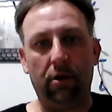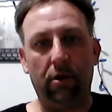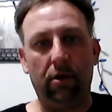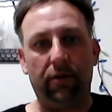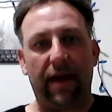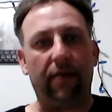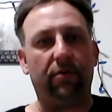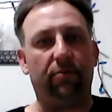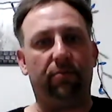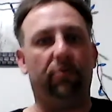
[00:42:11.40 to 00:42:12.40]
that
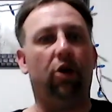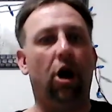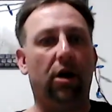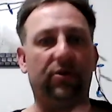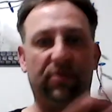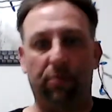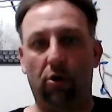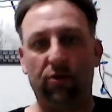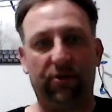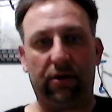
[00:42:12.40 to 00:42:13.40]
law is
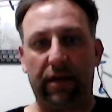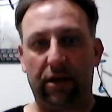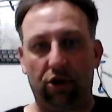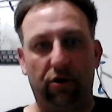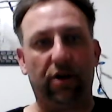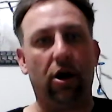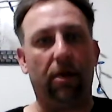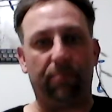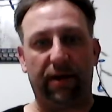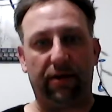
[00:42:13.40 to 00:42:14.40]
supposedly you cannot
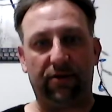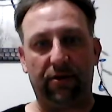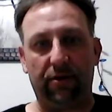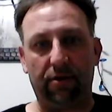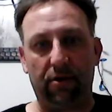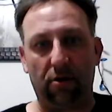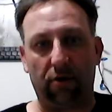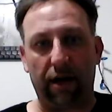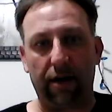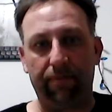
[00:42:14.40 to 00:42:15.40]
beat.
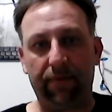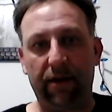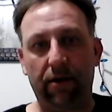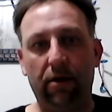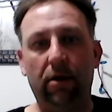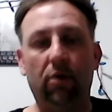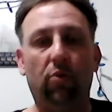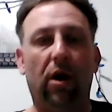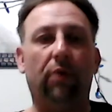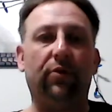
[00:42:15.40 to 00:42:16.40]
Okay,
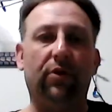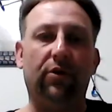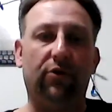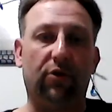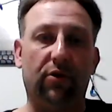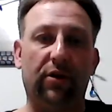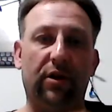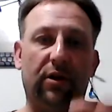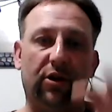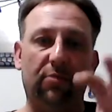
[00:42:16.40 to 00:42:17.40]
well,
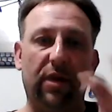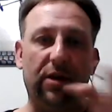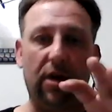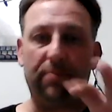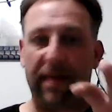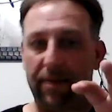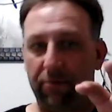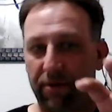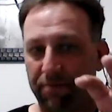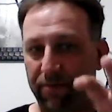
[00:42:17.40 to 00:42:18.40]
you might not be able
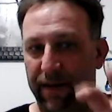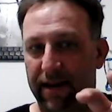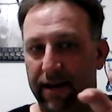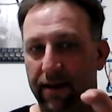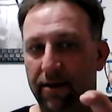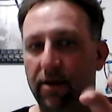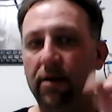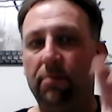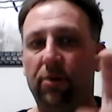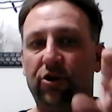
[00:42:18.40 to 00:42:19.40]
to beat it,
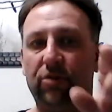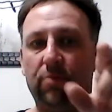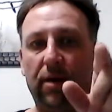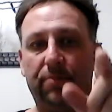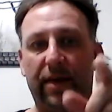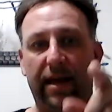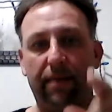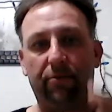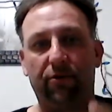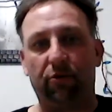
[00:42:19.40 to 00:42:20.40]
but you might be
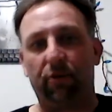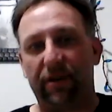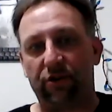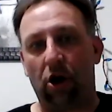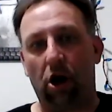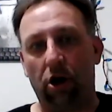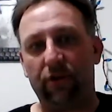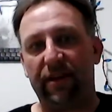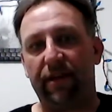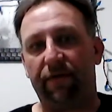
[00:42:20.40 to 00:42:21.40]
able to retard
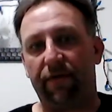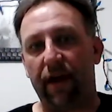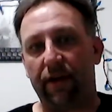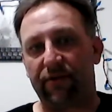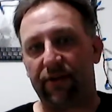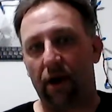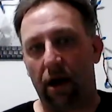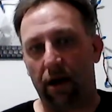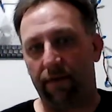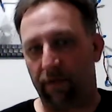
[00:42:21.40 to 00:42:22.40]
the effects
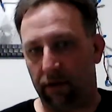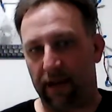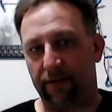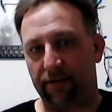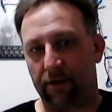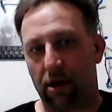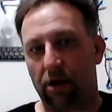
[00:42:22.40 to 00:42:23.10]
of Lenz's law,